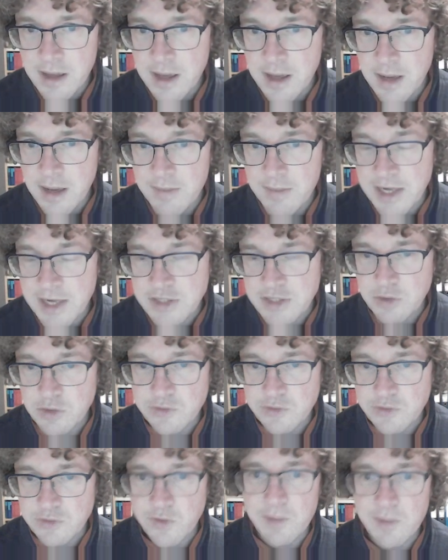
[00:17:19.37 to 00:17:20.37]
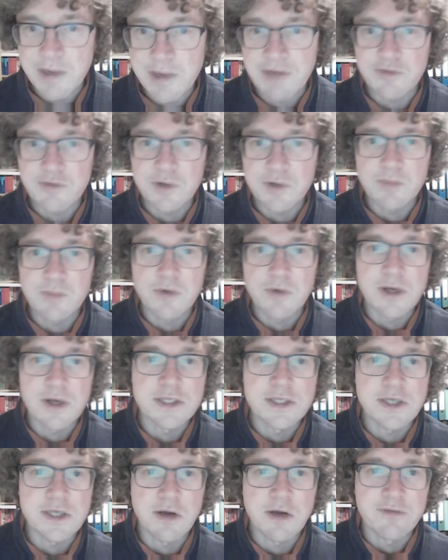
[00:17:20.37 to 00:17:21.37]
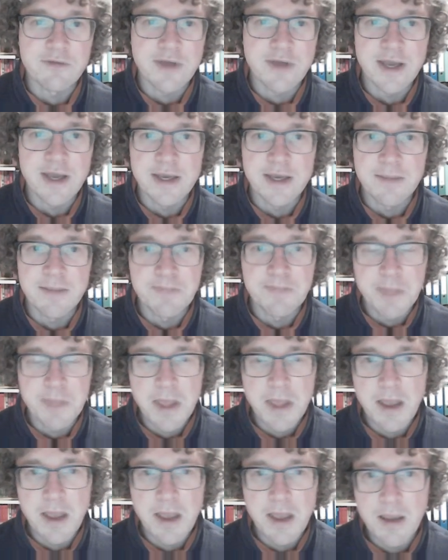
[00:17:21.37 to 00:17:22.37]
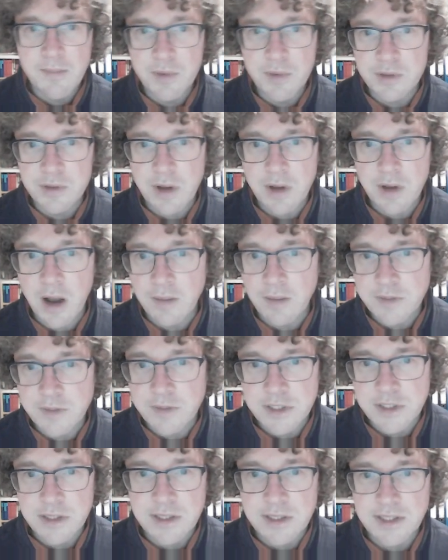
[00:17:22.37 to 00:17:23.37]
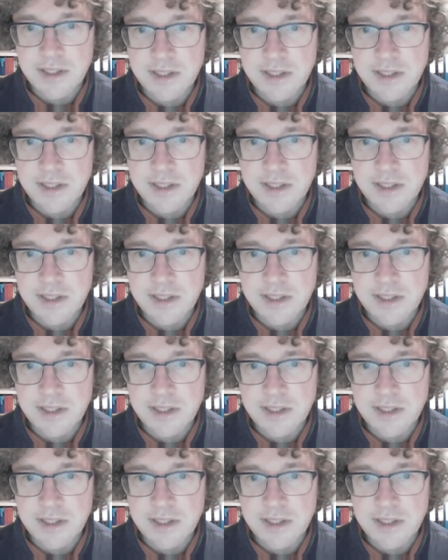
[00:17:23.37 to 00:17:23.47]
Black Scholes formula for the price of a put option.